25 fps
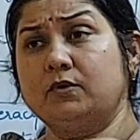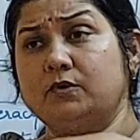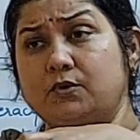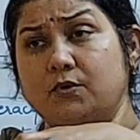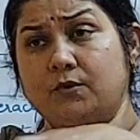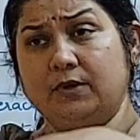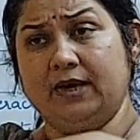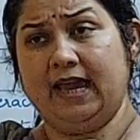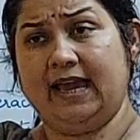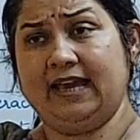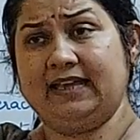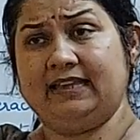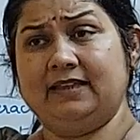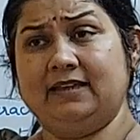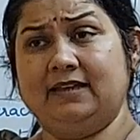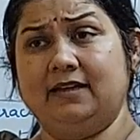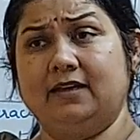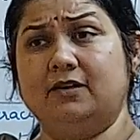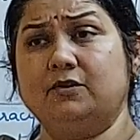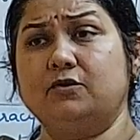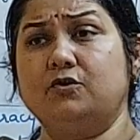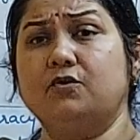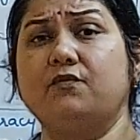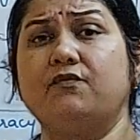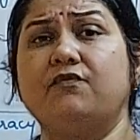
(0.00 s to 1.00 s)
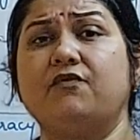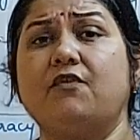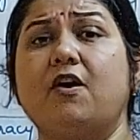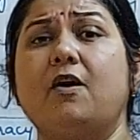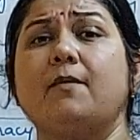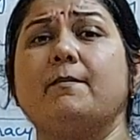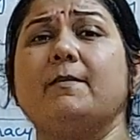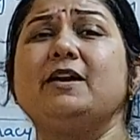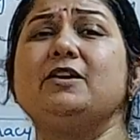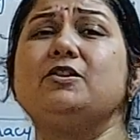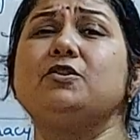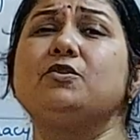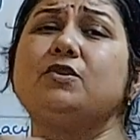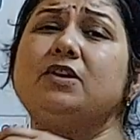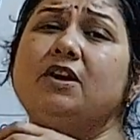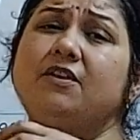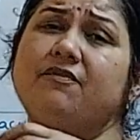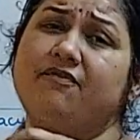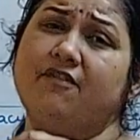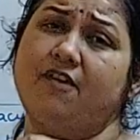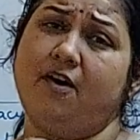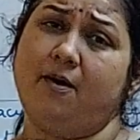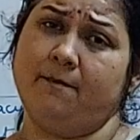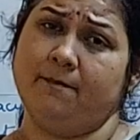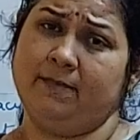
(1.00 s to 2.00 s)
together to form a
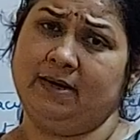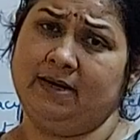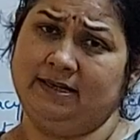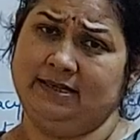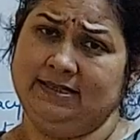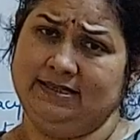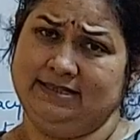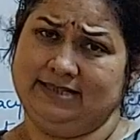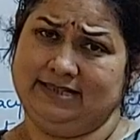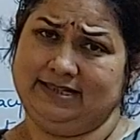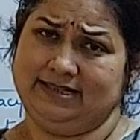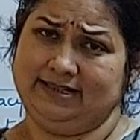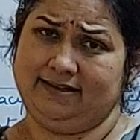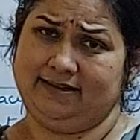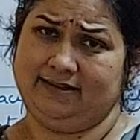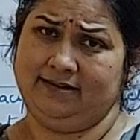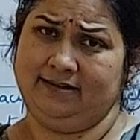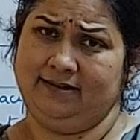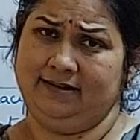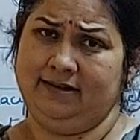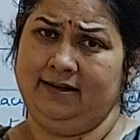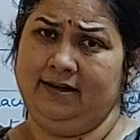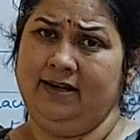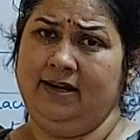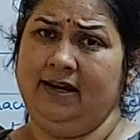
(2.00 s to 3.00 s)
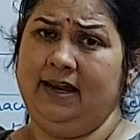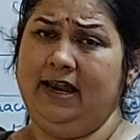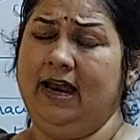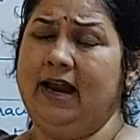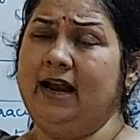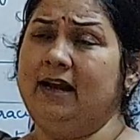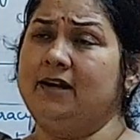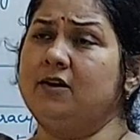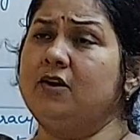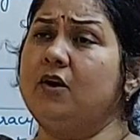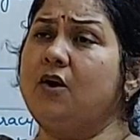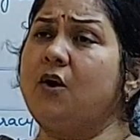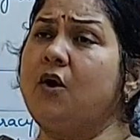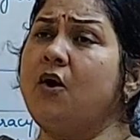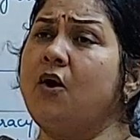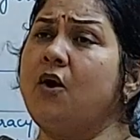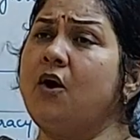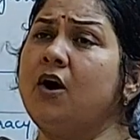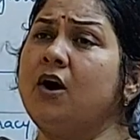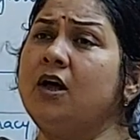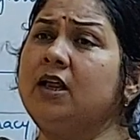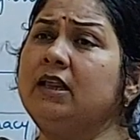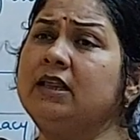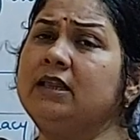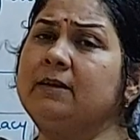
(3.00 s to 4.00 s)
uniform culture, and
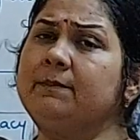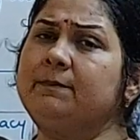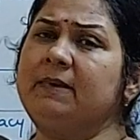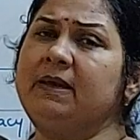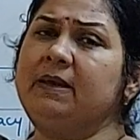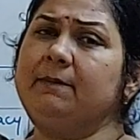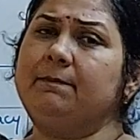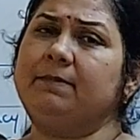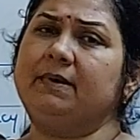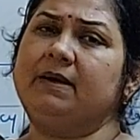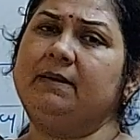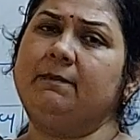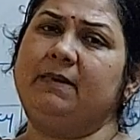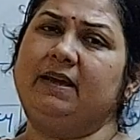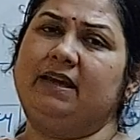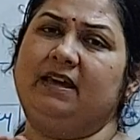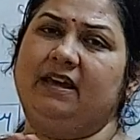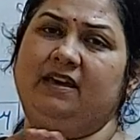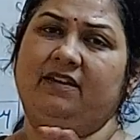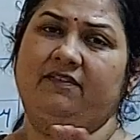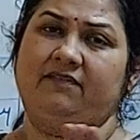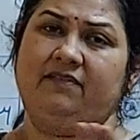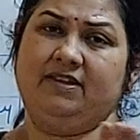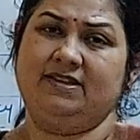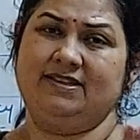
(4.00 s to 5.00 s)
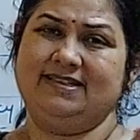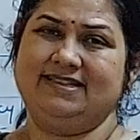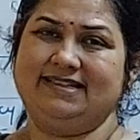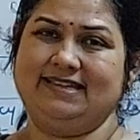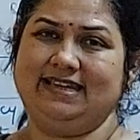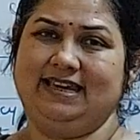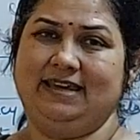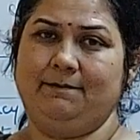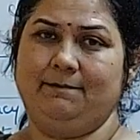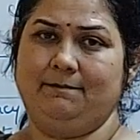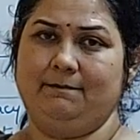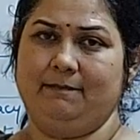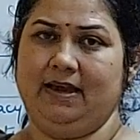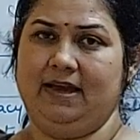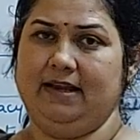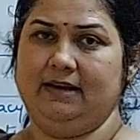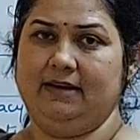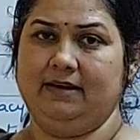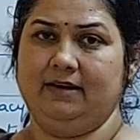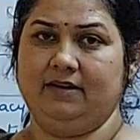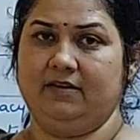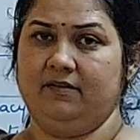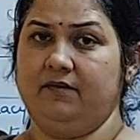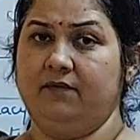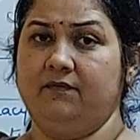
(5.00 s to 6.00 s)
all the people behave in same
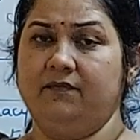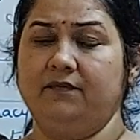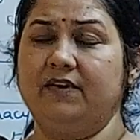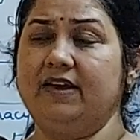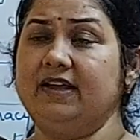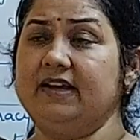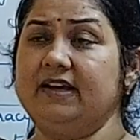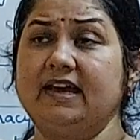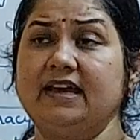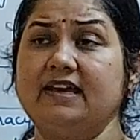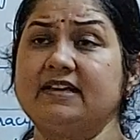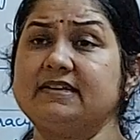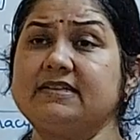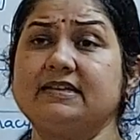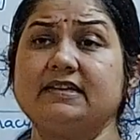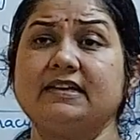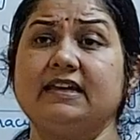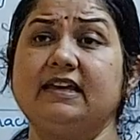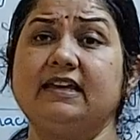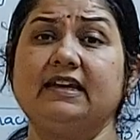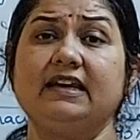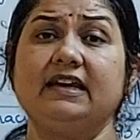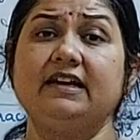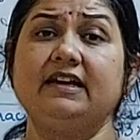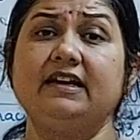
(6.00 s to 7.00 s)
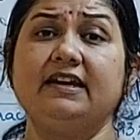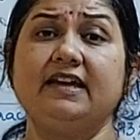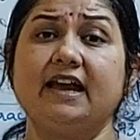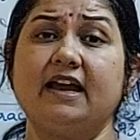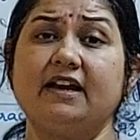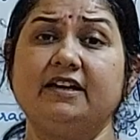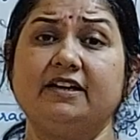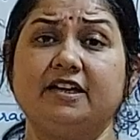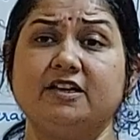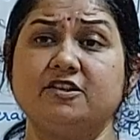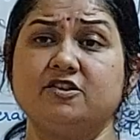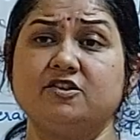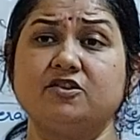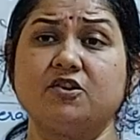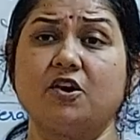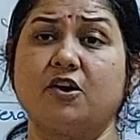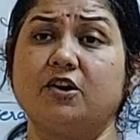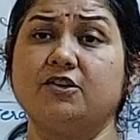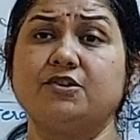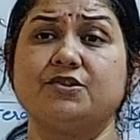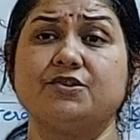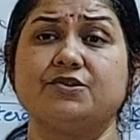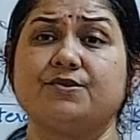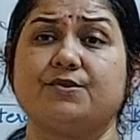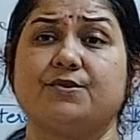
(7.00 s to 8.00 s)
manner. Whereas in India it is
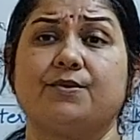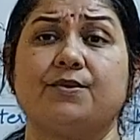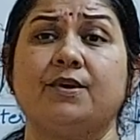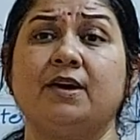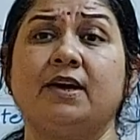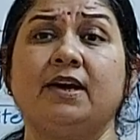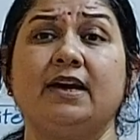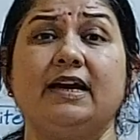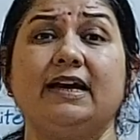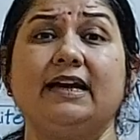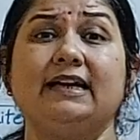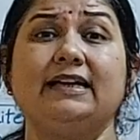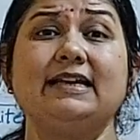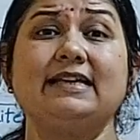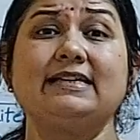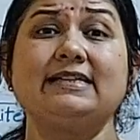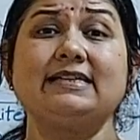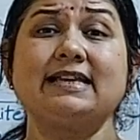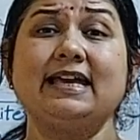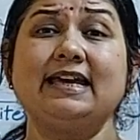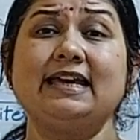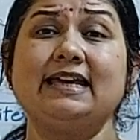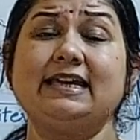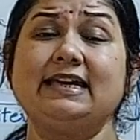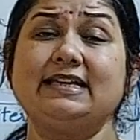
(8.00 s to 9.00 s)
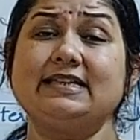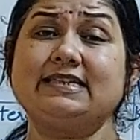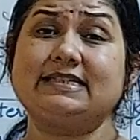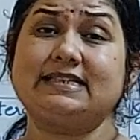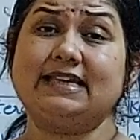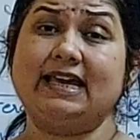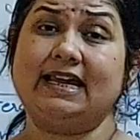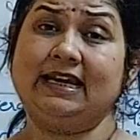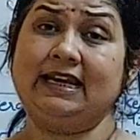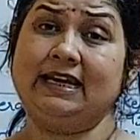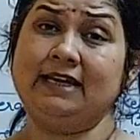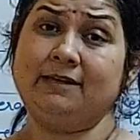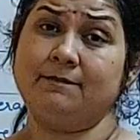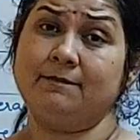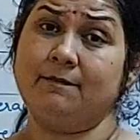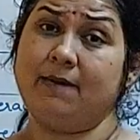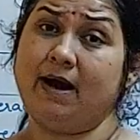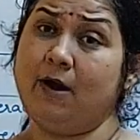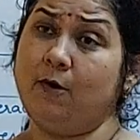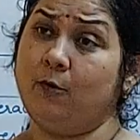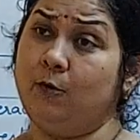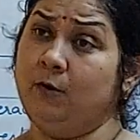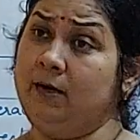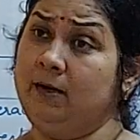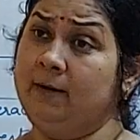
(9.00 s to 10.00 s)
not so. It is like a salad
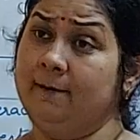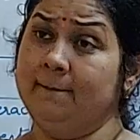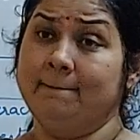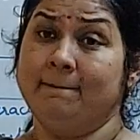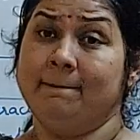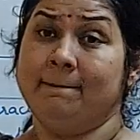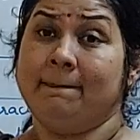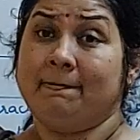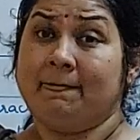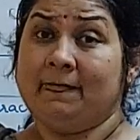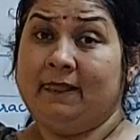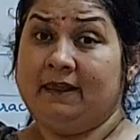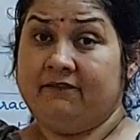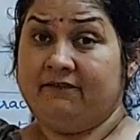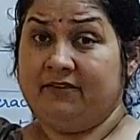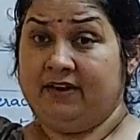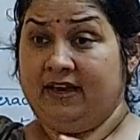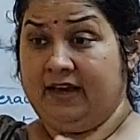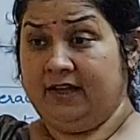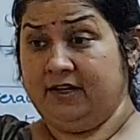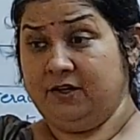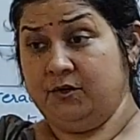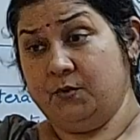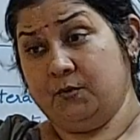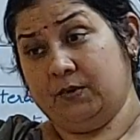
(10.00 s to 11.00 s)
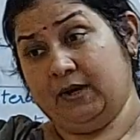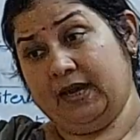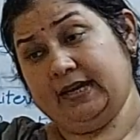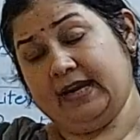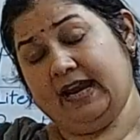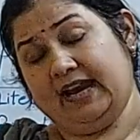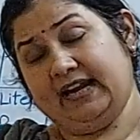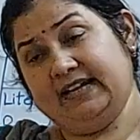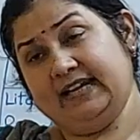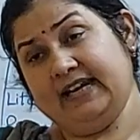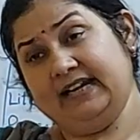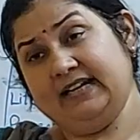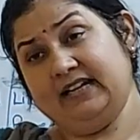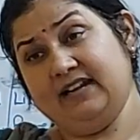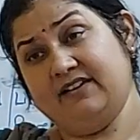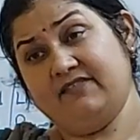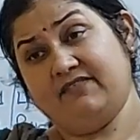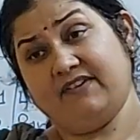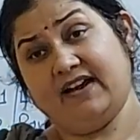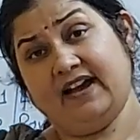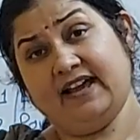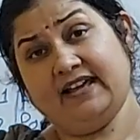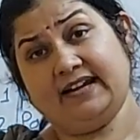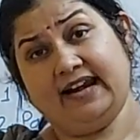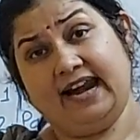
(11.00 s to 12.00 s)
bowl where you can
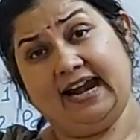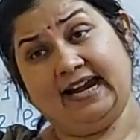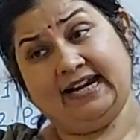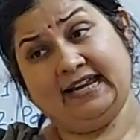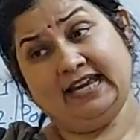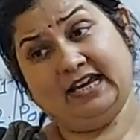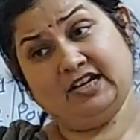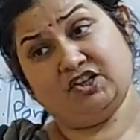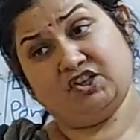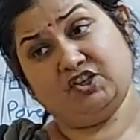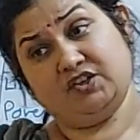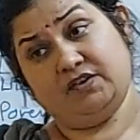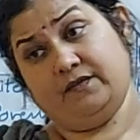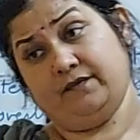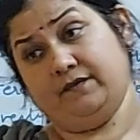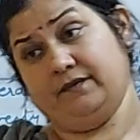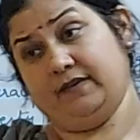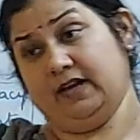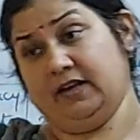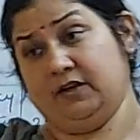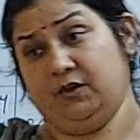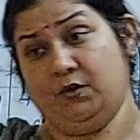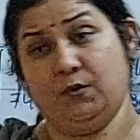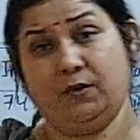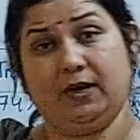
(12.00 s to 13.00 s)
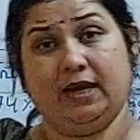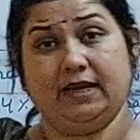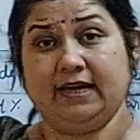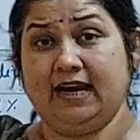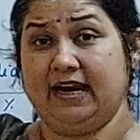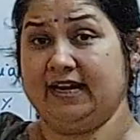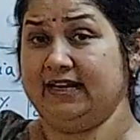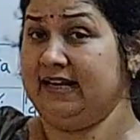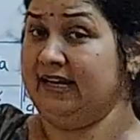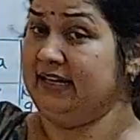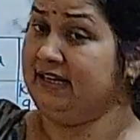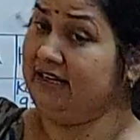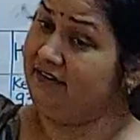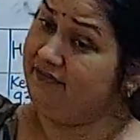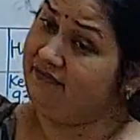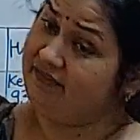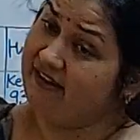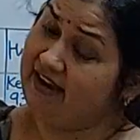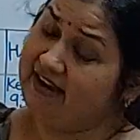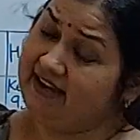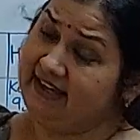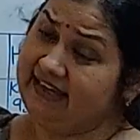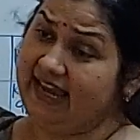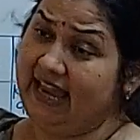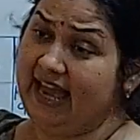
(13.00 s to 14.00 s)
identify radish, where you can
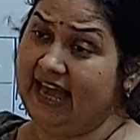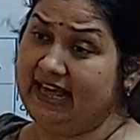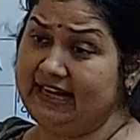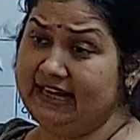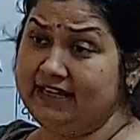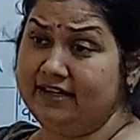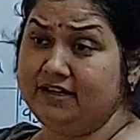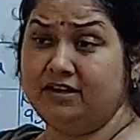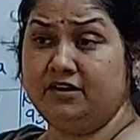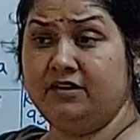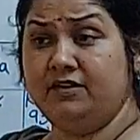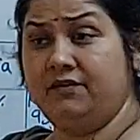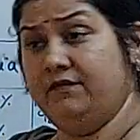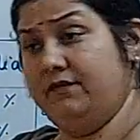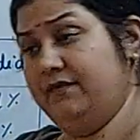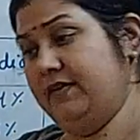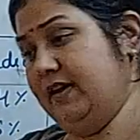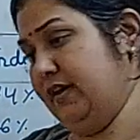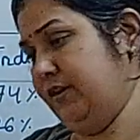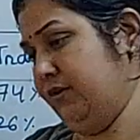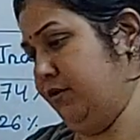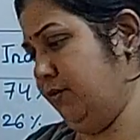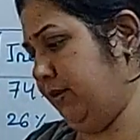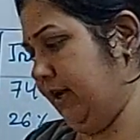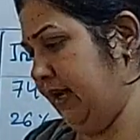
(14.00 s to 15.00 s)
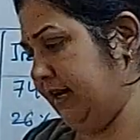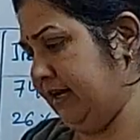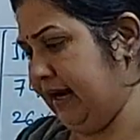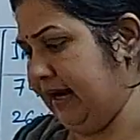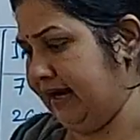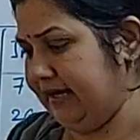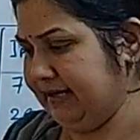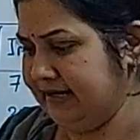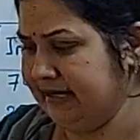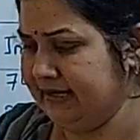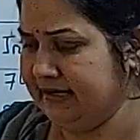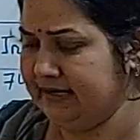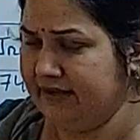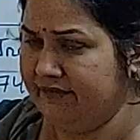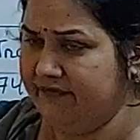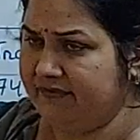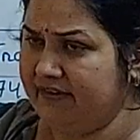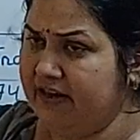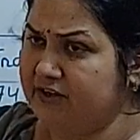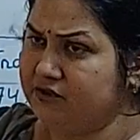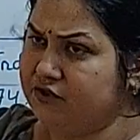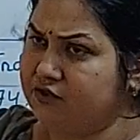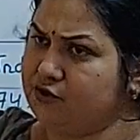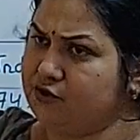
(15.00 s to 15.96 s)
identify carrot, where you can identify